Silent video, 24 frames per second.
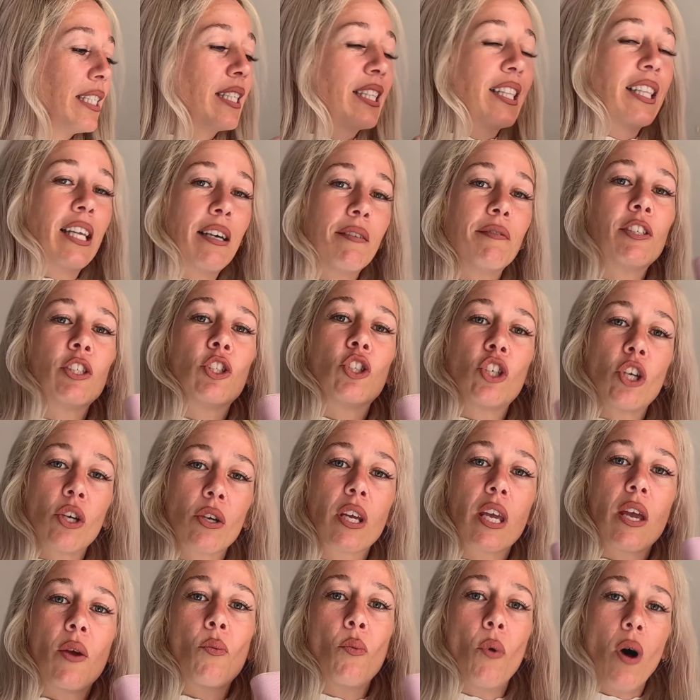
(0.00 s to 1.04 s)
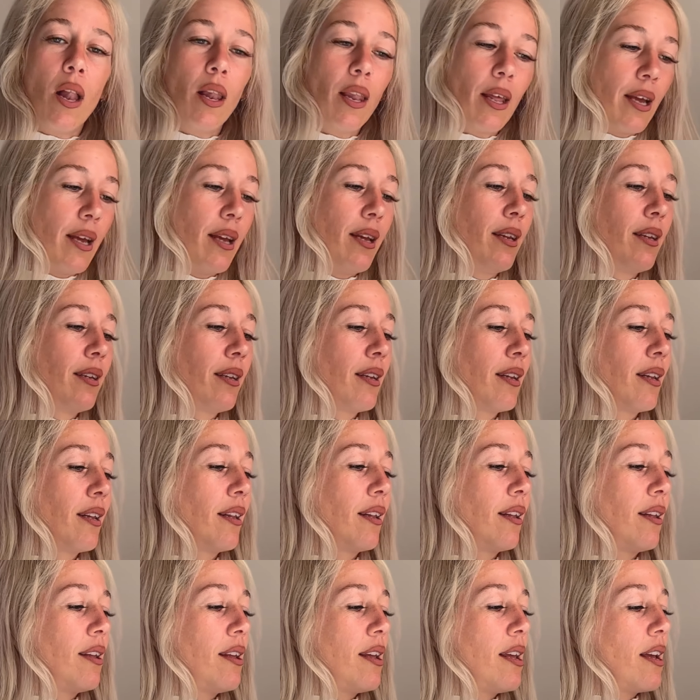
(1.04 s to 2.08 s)
love a chunky wallet.
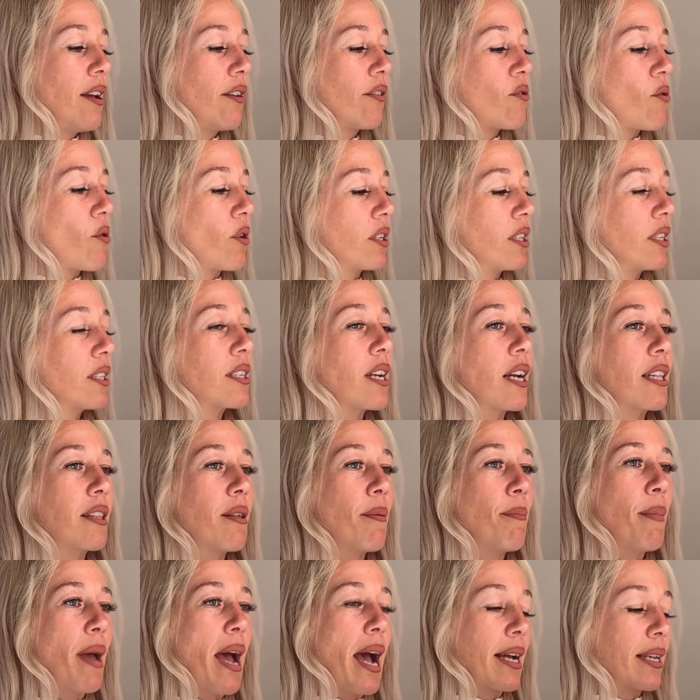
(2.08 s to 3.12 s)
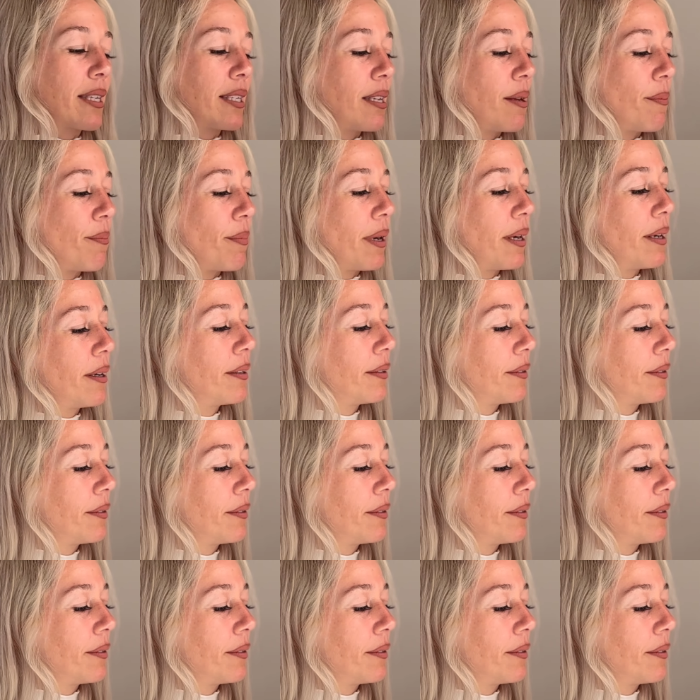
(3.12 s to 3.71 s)
Of course, it's got the back zipper.